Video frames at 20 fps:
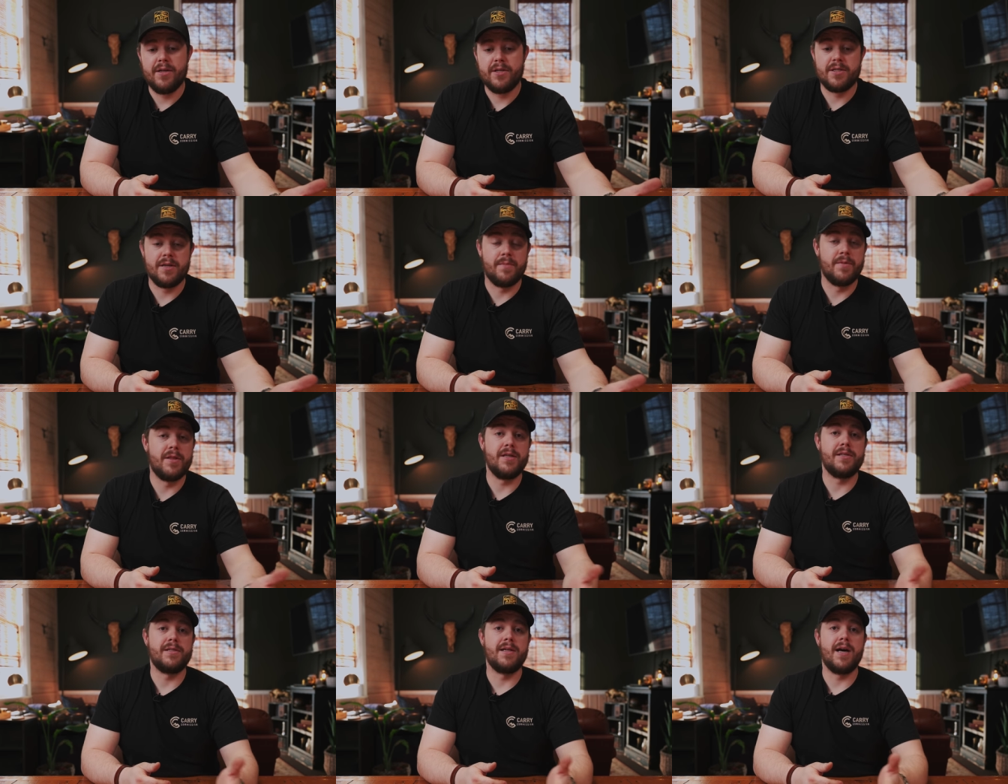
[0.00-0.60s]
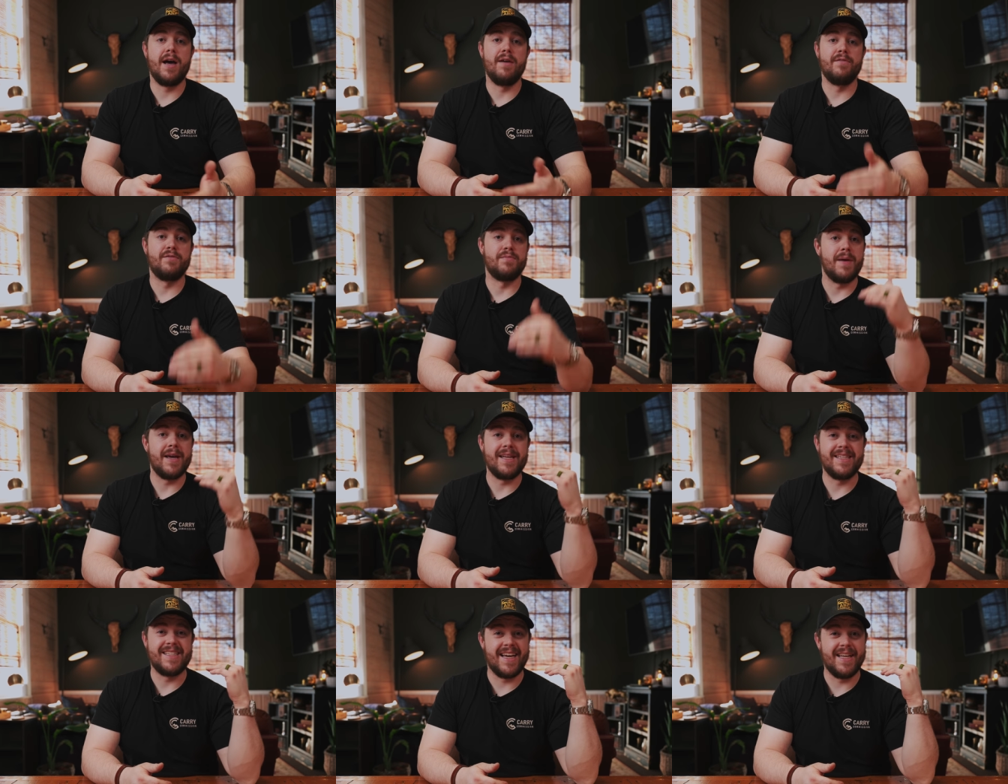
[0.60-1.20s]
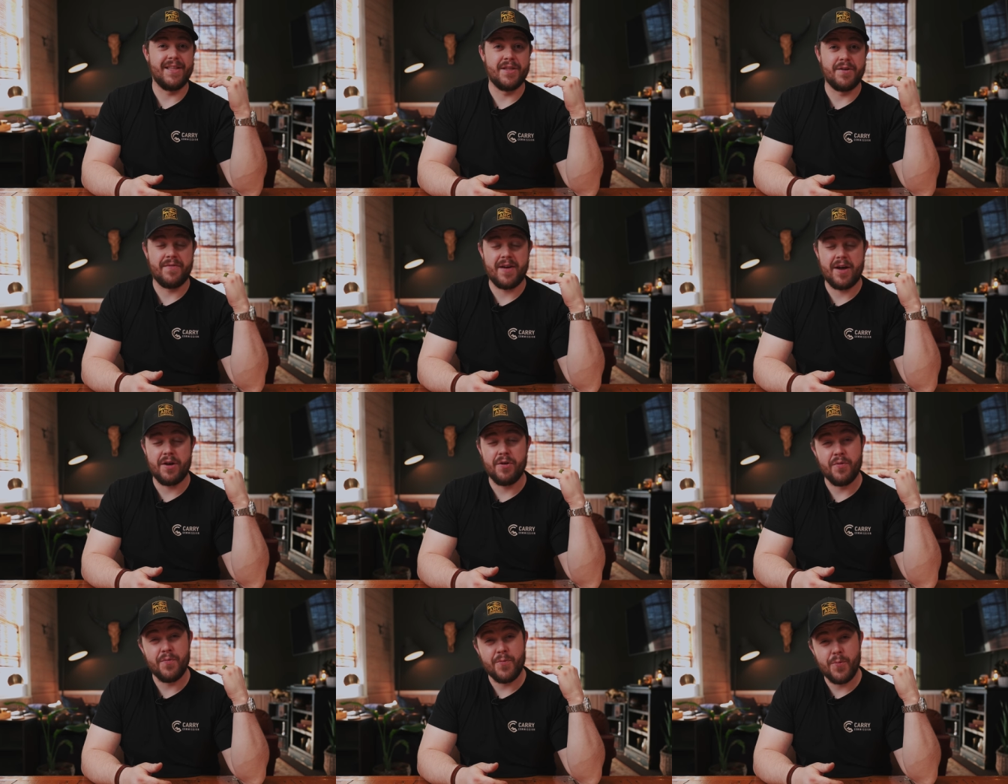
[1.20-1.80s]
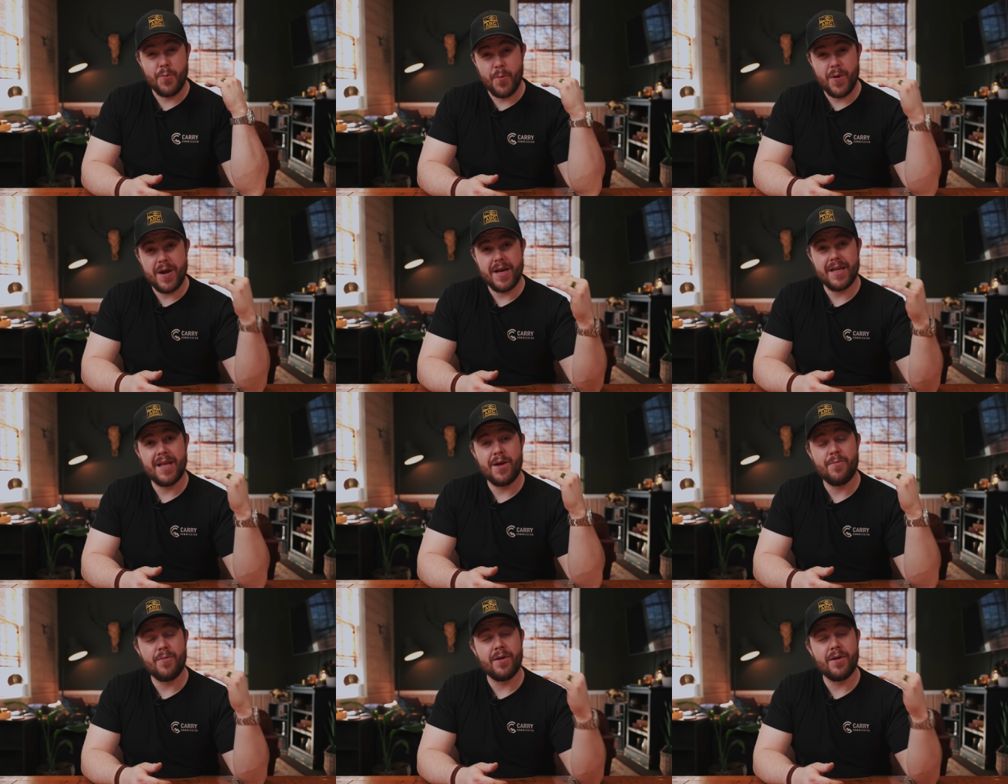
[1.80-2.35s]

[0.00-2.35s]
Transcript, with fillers: Some of these knives maintain their value really,